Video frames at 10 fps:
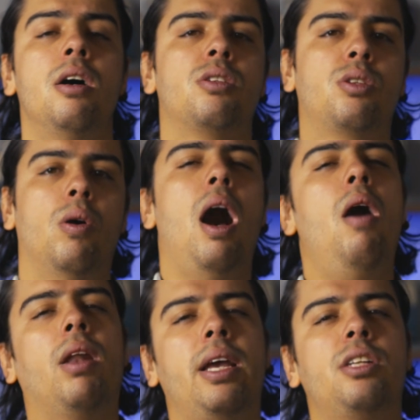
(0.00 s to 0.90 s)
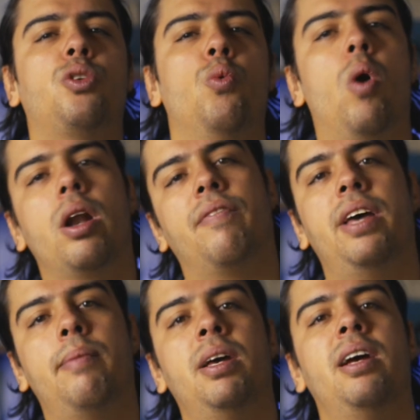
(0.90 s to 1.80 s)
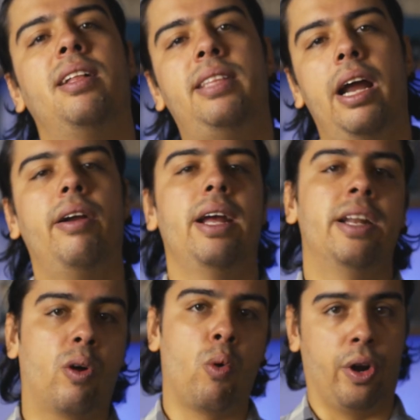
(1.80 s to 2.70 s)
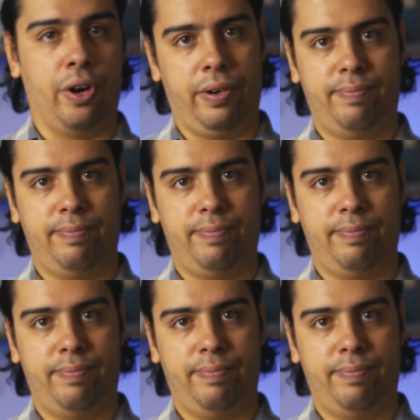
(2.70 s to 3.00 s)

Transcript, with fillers: so I'll link to one of them there in the corner.